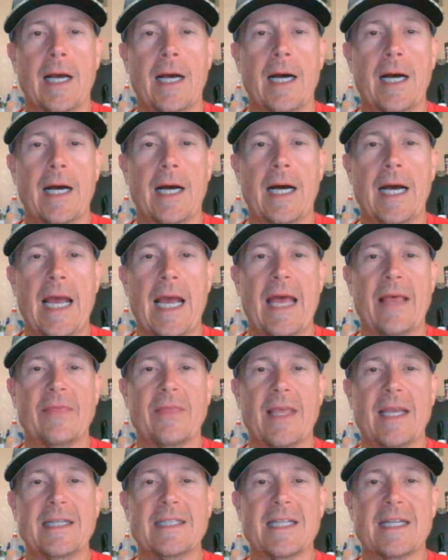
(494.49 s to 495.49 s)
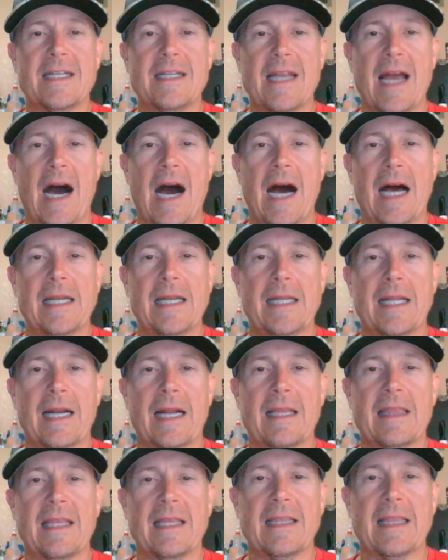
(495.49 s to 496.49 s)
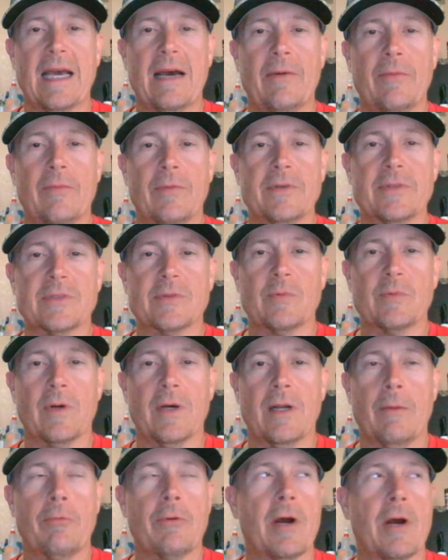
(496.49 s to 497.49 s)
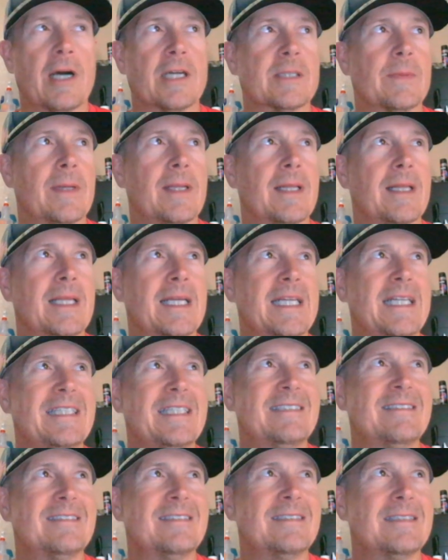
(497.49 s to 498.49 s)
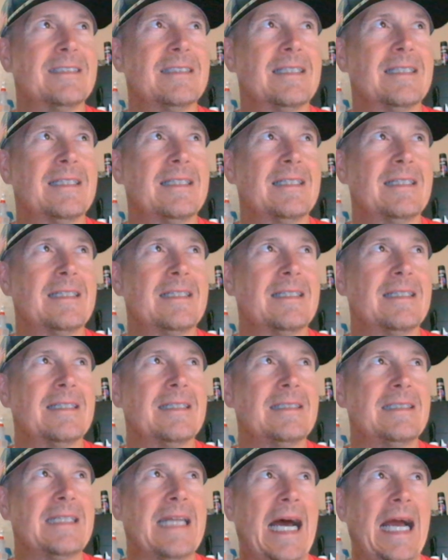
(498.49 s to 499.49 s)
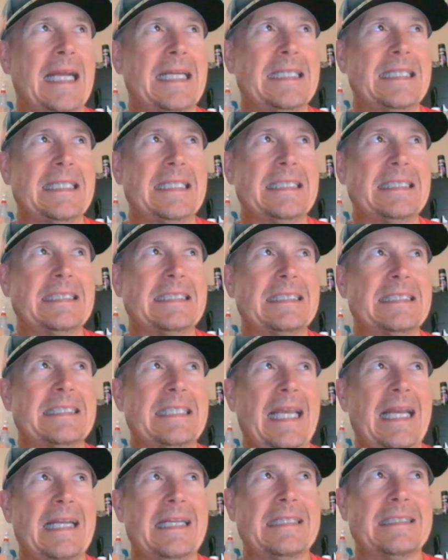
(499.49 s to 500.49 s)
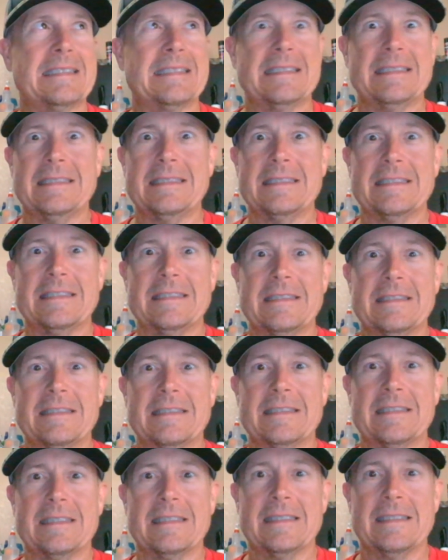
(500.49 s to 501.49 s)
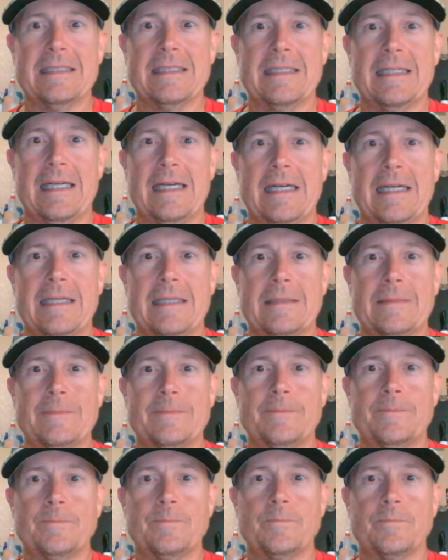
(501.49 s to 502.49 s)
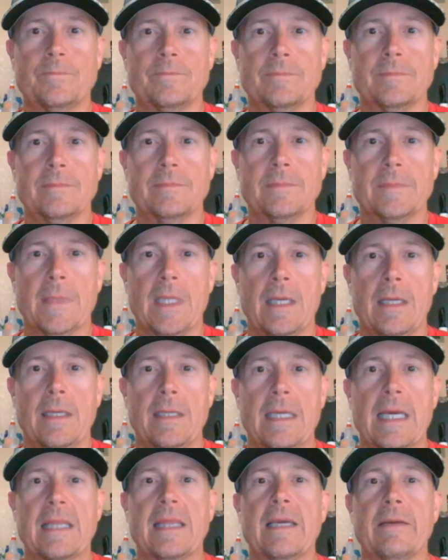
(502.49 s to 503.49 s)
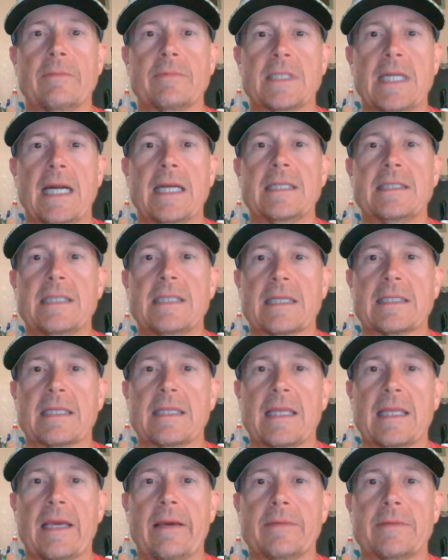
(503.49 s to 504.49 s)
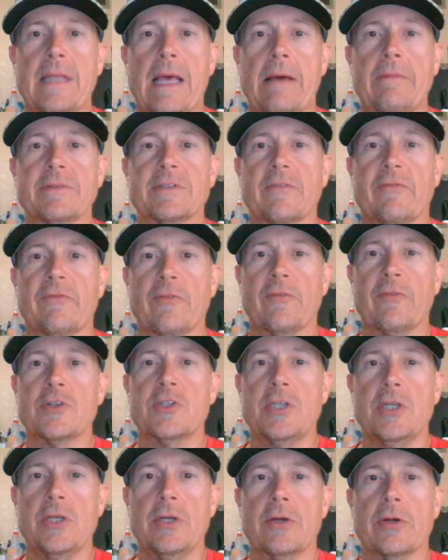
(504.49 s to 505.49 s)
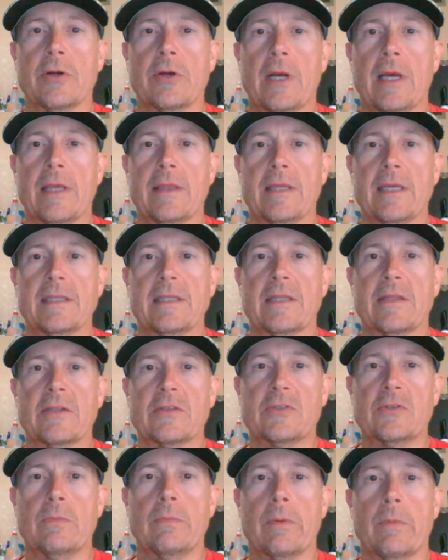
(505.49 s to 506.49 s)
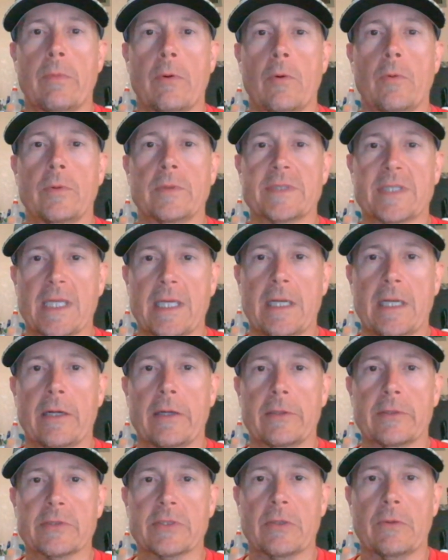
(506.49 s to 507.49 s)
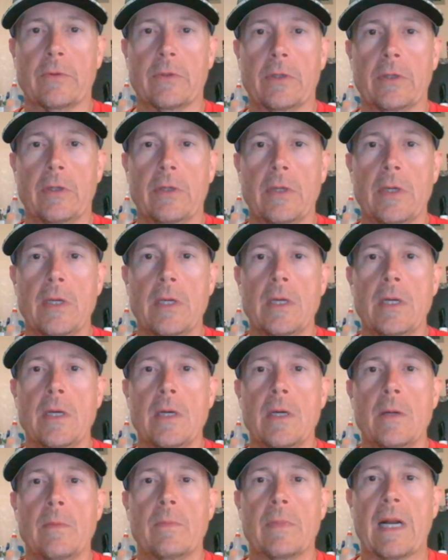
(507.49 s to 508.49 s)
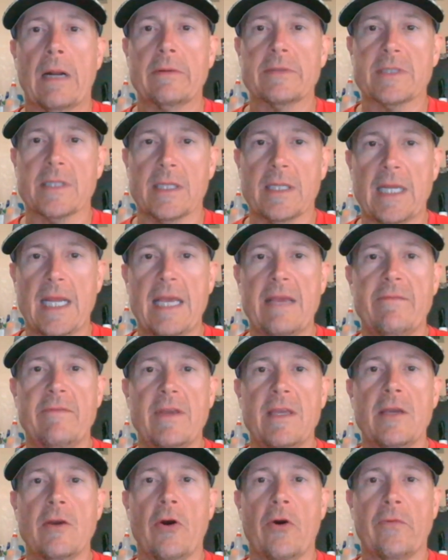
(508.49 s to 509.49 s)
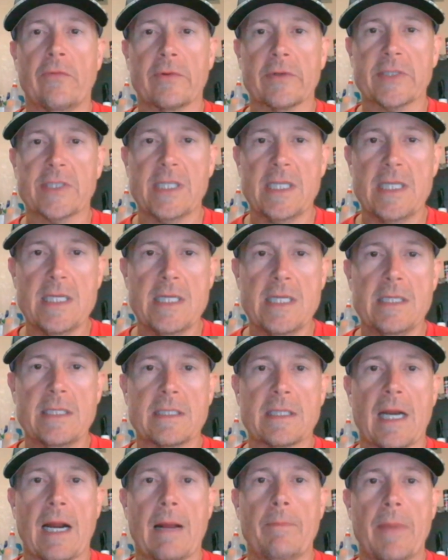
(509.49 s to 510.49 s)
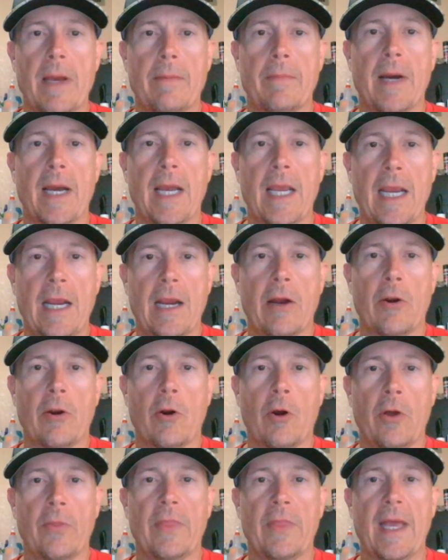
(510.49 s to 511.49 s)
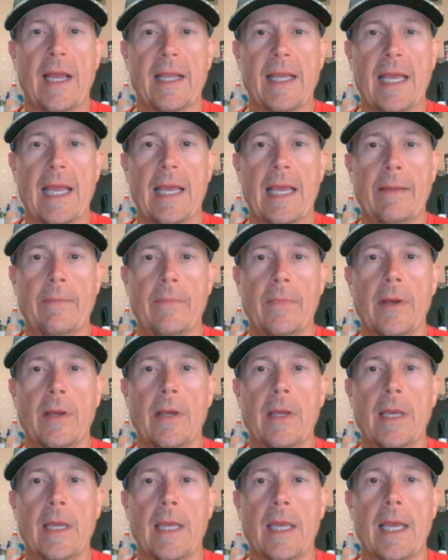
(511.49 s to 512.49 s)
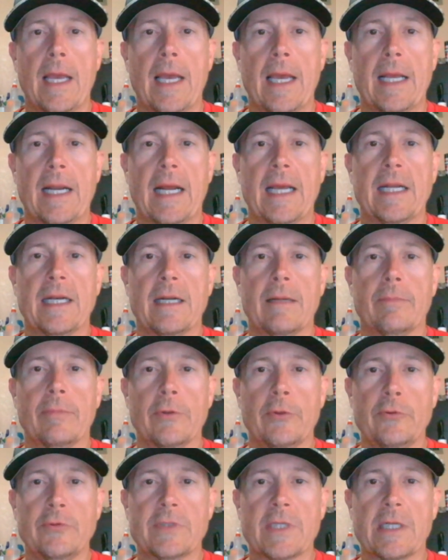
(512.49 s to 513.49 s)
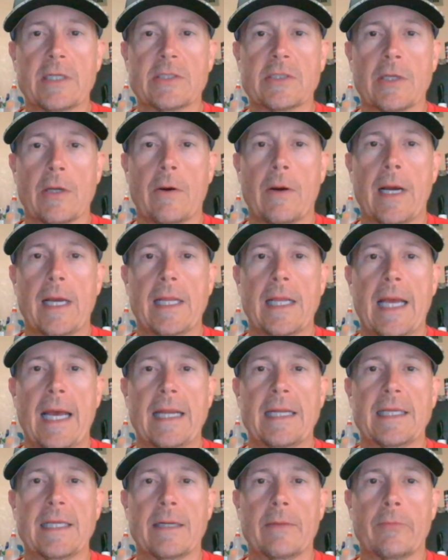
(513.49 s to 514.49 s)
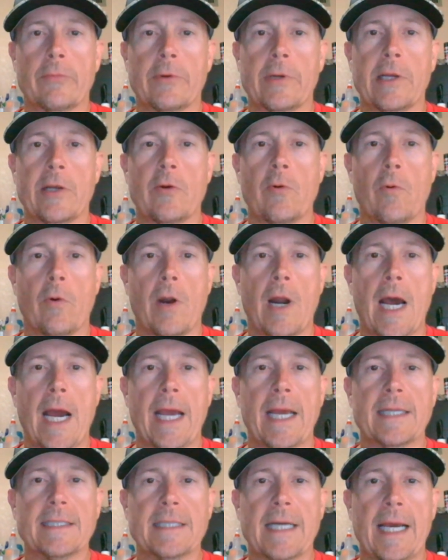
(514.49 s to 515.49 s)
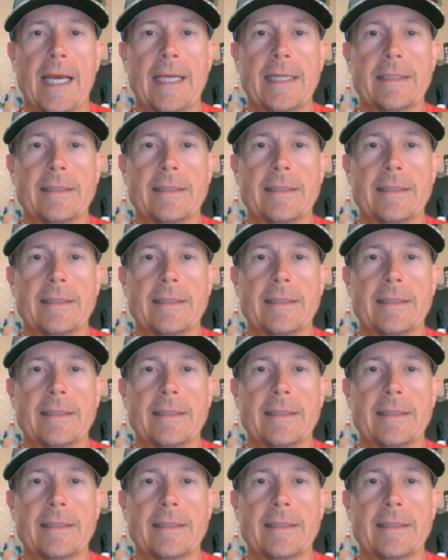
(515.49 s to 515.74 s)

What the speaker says: And they did not. And I think that was, approximately 96? Yeah, I think it was 96. I think that was the first year, I think, that the Super Bowl was in Arizona. But I was in the Navy overseas, and I bet my hair on that game. And I ended up losing, so I had to get a Marine Corps high and tight.